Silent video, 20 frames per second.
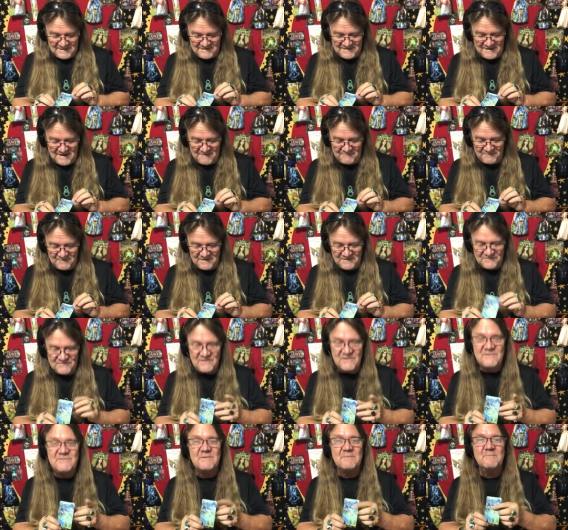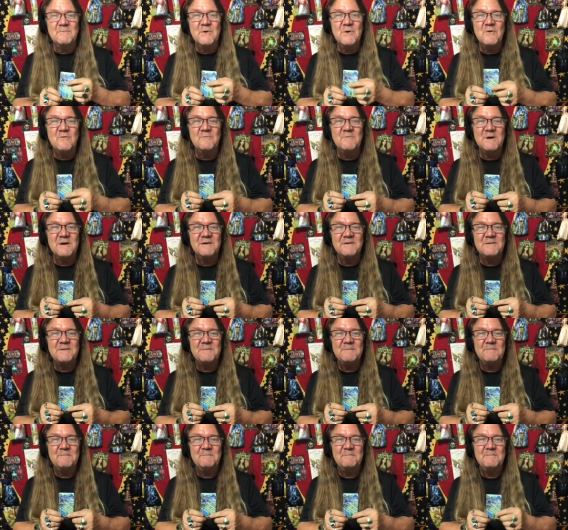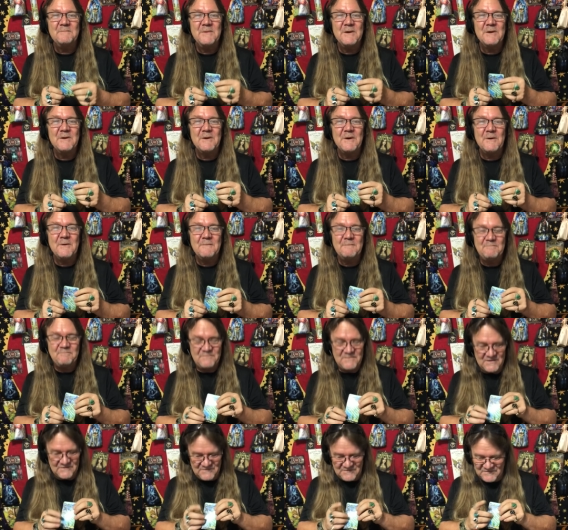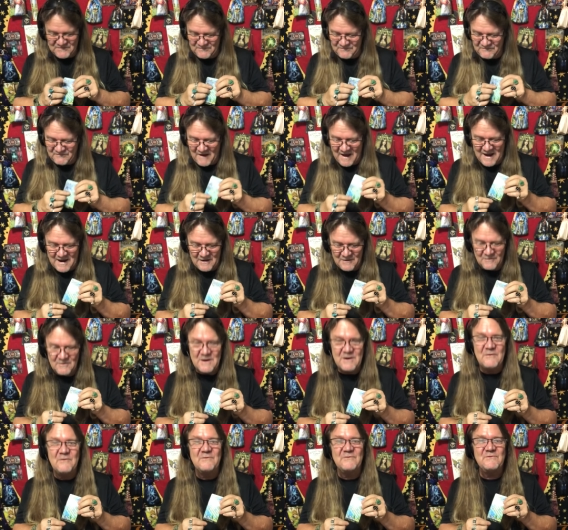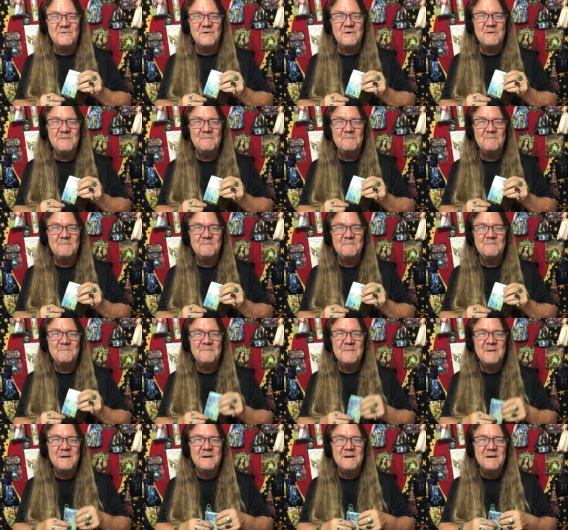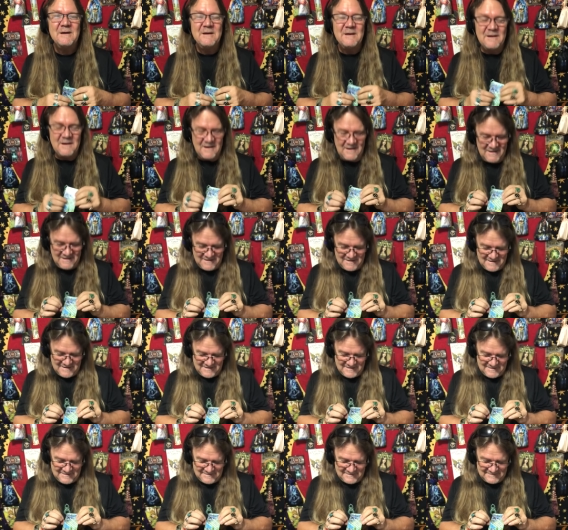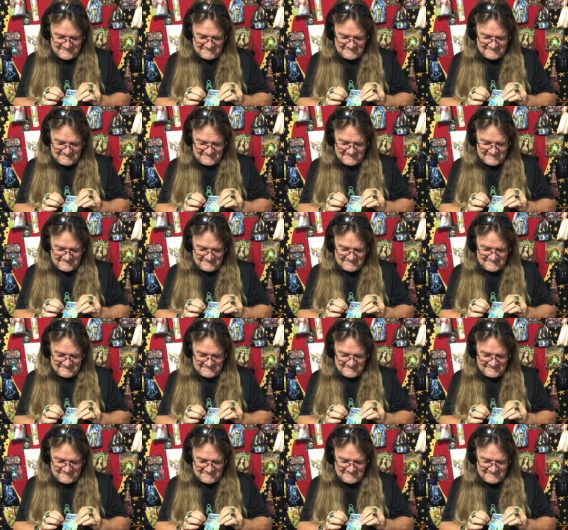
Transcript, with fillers: Definitely see some movement, you know. This is fire energy uh,